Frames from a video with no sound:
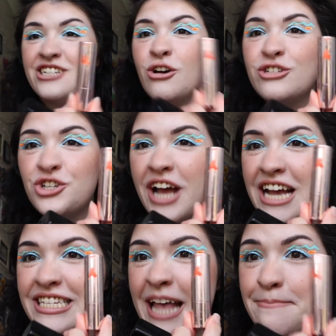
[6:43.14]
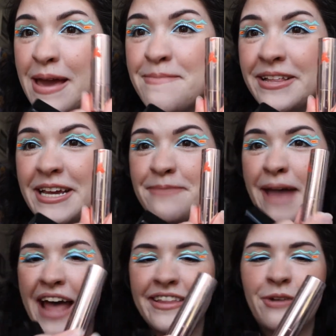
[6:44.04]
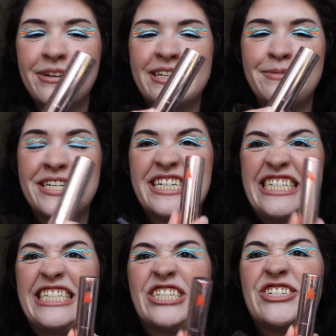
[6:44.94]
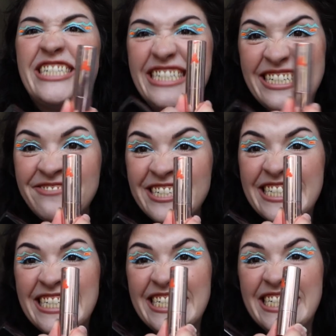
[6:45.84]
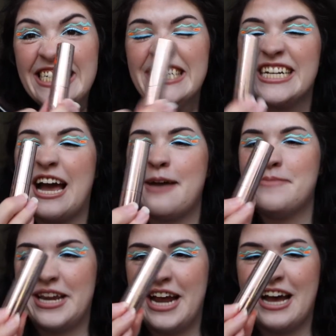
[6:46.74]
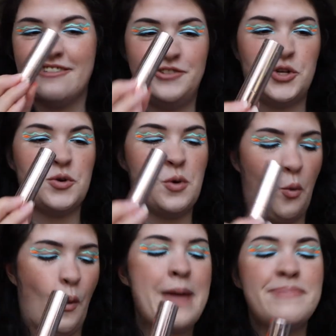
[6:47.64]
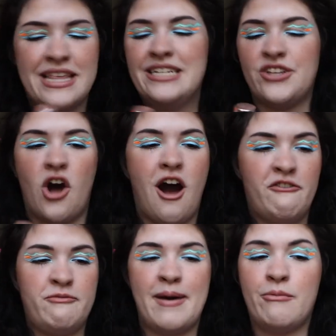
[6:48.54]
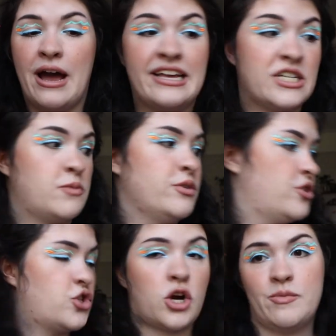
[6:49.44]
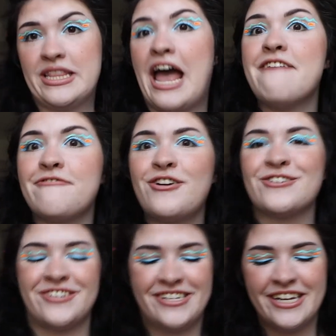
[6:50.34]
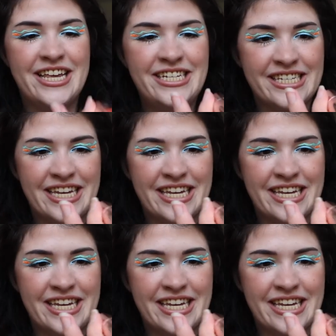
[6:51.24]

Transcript: told you guys that Maybelline matte liquid lipstick gets on everything. I'm gonna have to wipe this off, but I guess we'll start with that first. This